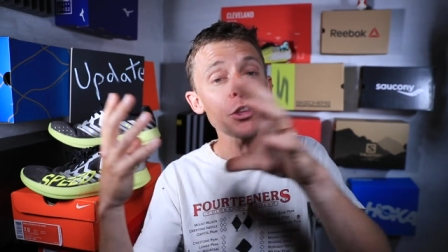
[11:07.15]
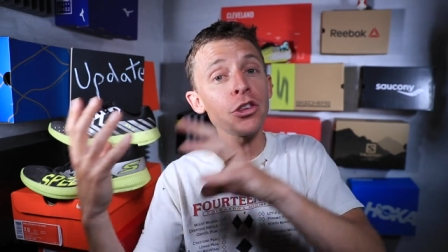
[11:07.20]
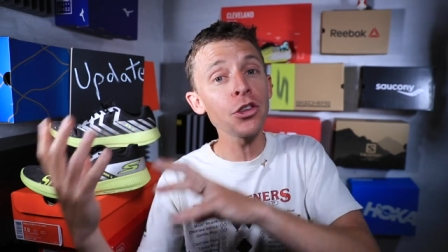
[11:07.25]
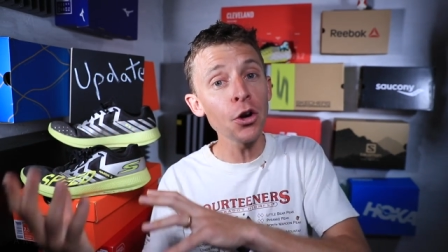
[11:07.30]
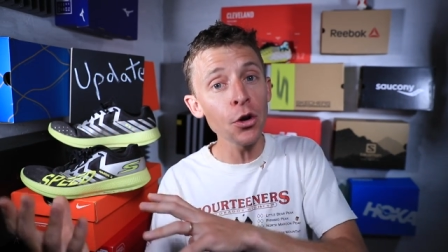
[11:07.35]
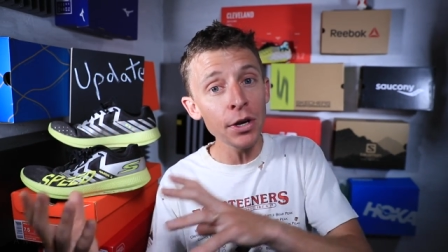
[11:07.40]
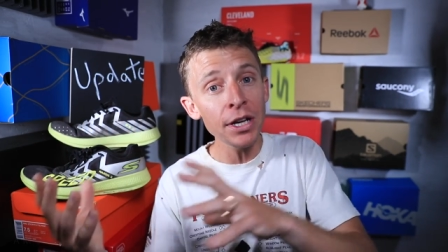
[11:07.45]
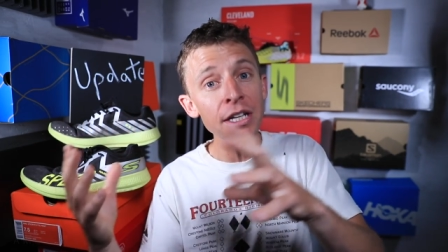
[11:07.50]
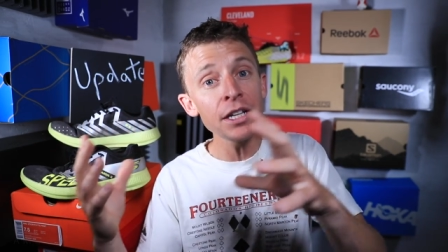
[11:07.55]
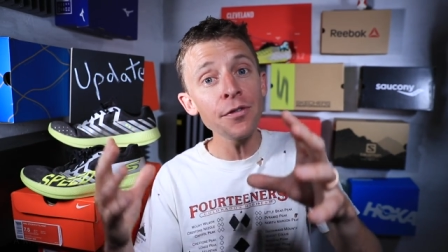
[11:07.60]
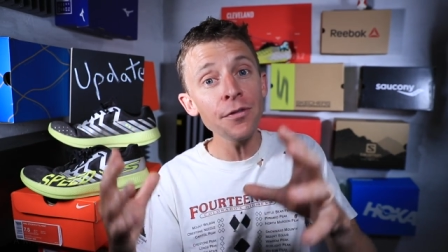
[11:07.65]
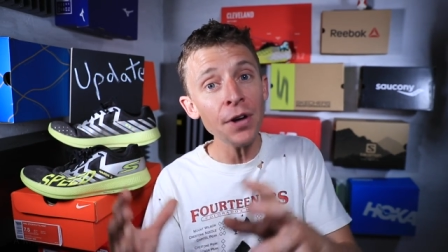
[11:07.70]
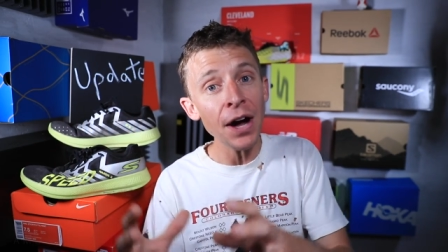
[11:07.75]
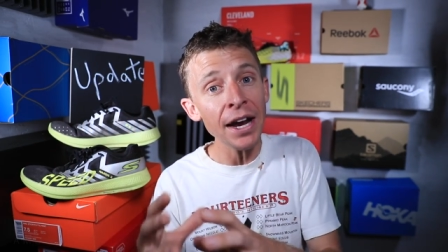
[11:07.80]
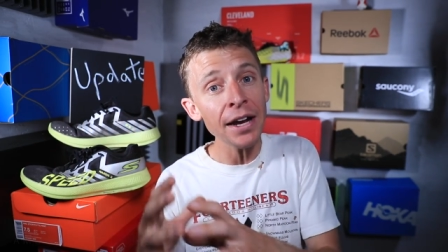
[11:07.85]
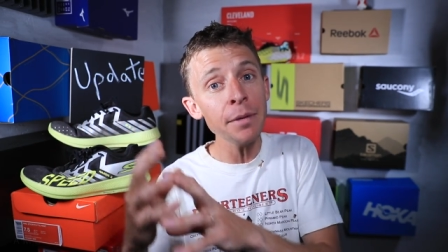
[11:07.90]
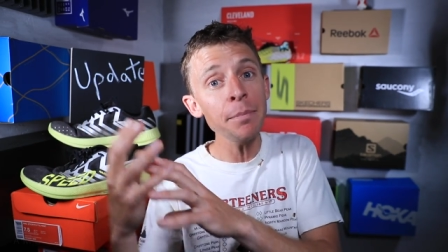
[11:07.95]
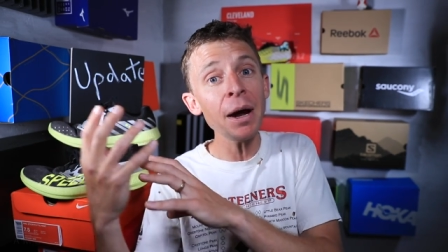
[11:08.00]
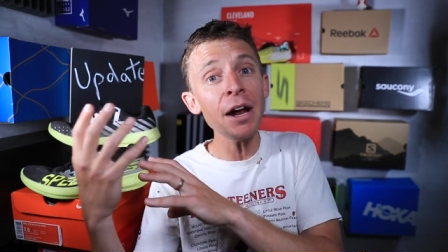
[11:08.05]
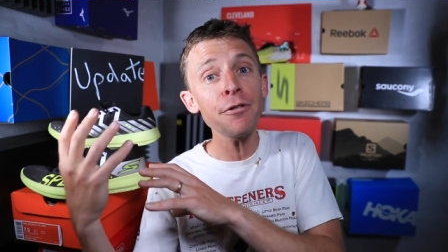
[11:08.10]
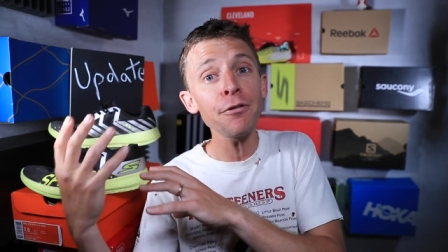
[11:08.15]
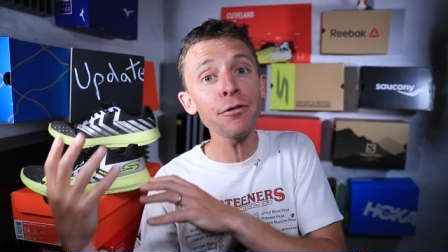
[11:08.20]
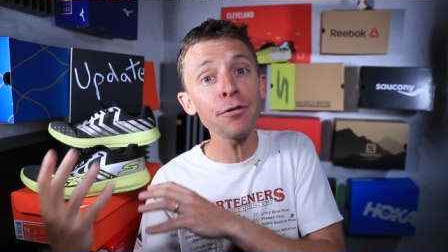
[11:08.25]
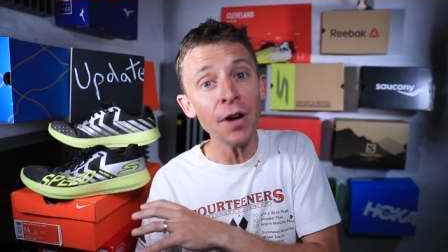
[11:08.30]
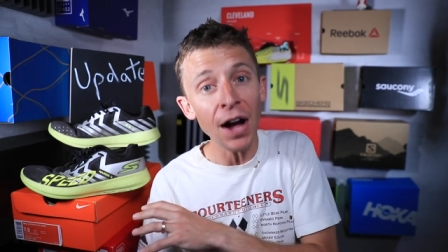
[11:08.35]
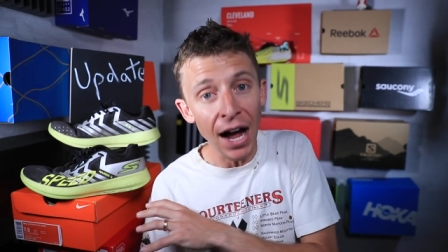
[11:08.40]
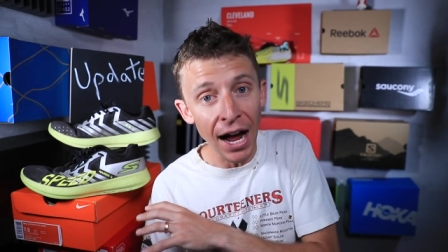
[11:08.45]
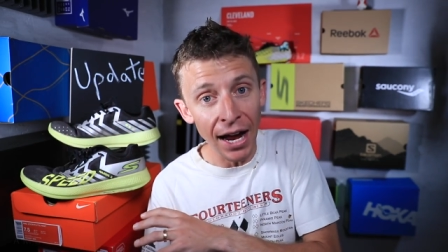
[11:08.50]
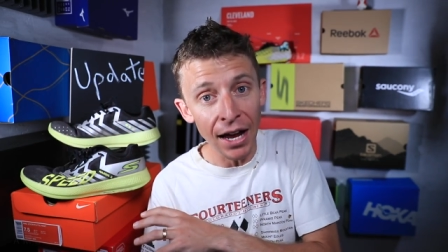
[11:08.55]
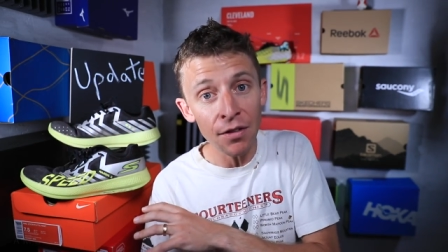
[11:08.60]
thirty divided by
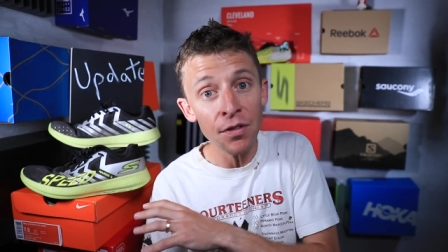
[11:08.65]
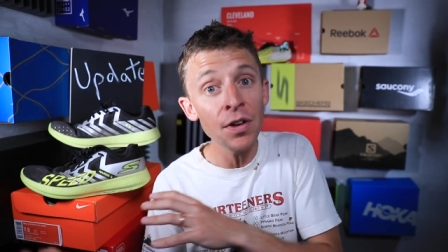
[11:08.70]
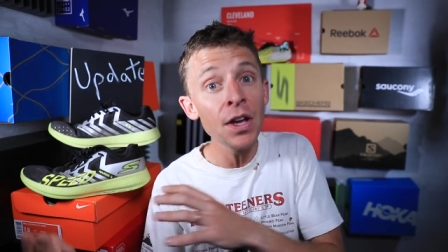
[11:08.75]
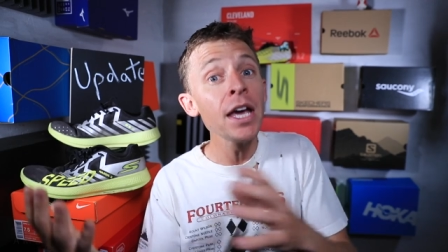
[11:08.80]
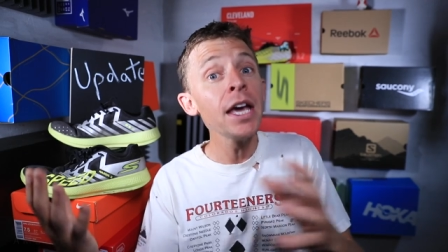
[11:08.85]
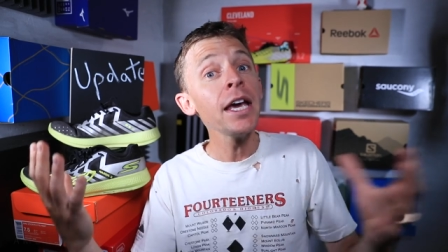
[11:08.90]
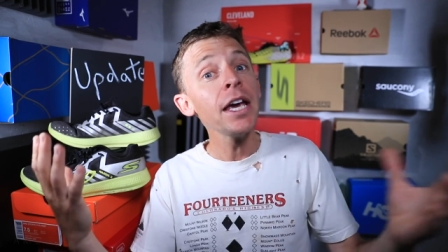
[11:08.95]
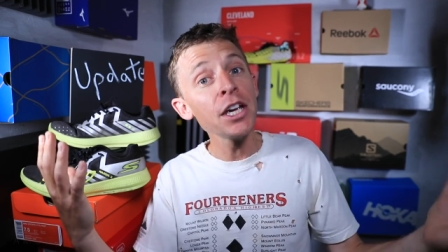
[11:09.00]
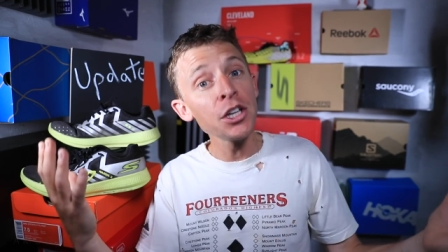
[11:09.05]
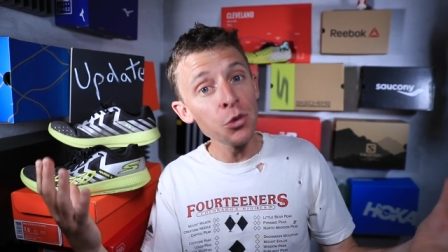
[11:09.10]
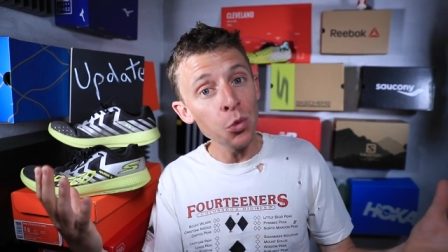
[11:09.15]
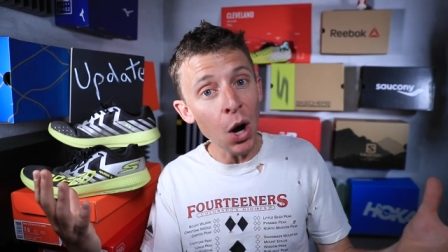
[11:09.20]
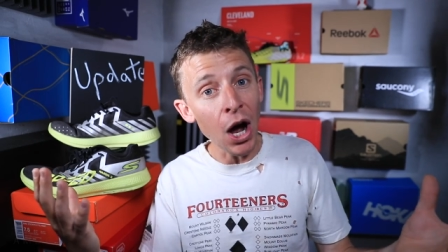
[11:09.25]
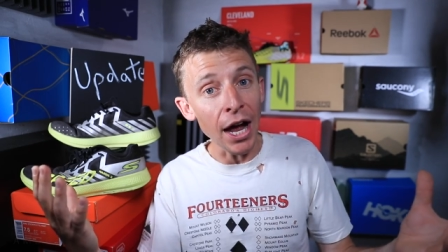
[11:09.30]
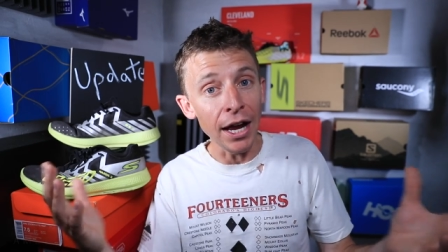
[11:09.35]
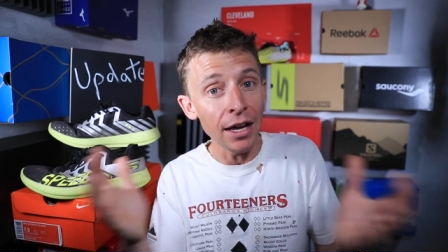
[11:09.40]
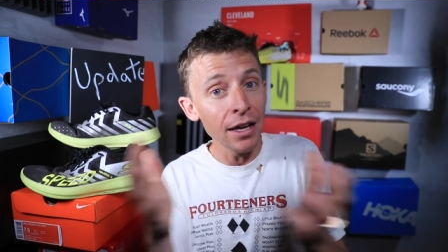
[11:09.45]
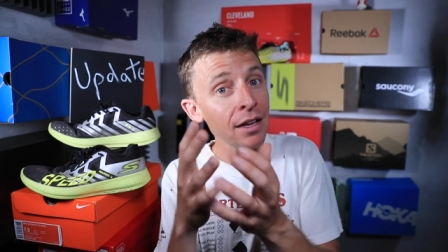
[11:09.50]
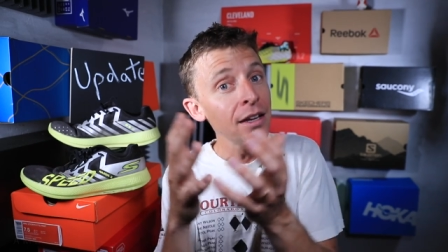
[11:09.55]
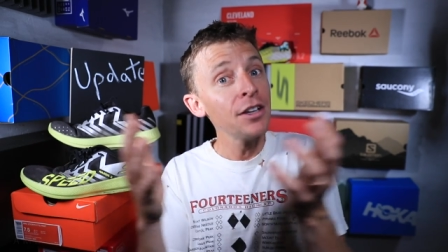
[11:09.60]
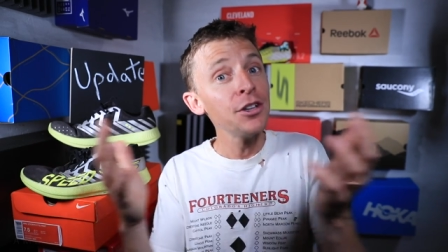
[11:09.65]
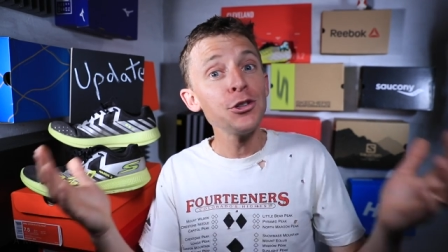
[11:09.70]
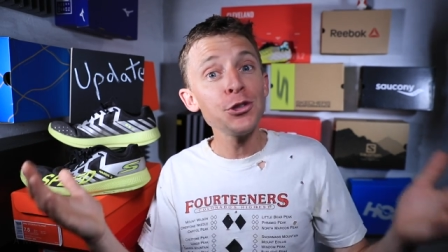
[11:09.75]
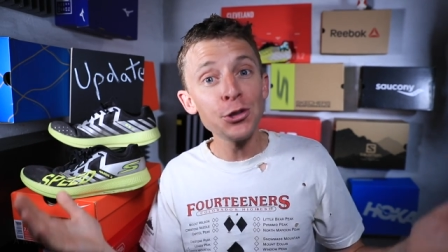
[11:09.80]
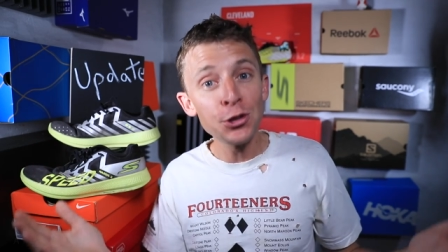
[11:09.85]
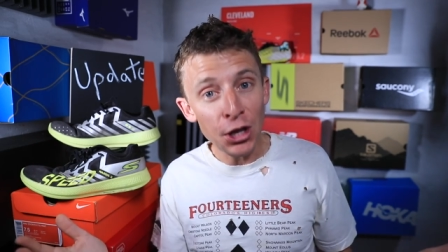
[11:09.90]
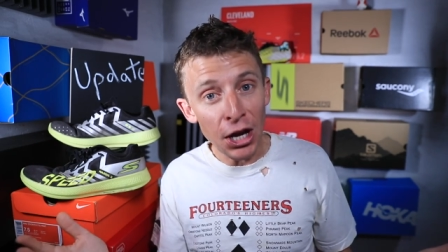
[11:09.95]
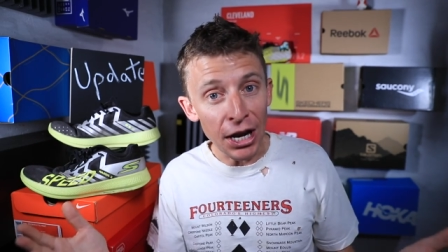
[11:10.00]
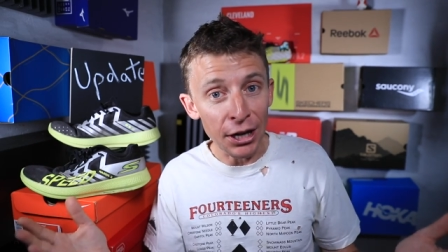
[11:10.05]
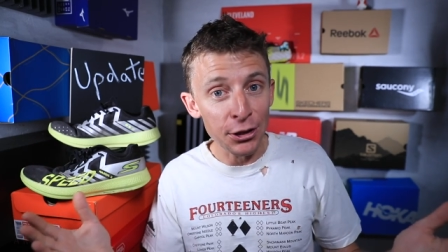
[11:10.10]
five is what?
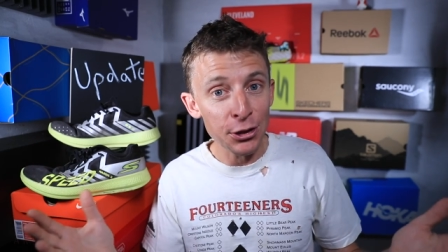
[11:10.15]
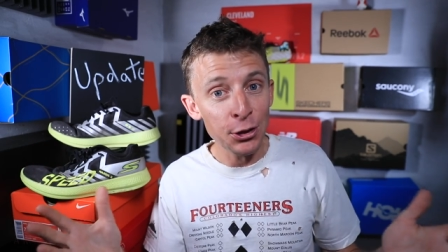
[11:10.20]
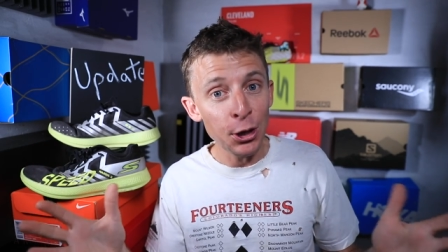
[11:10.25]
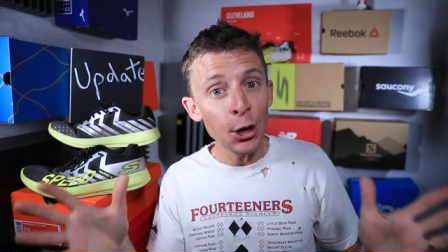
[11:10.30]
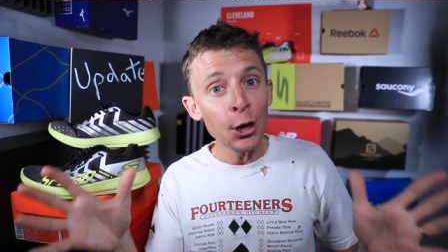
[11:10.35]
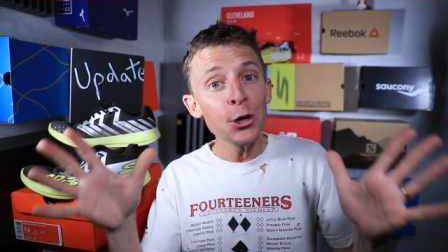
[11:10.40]
Six.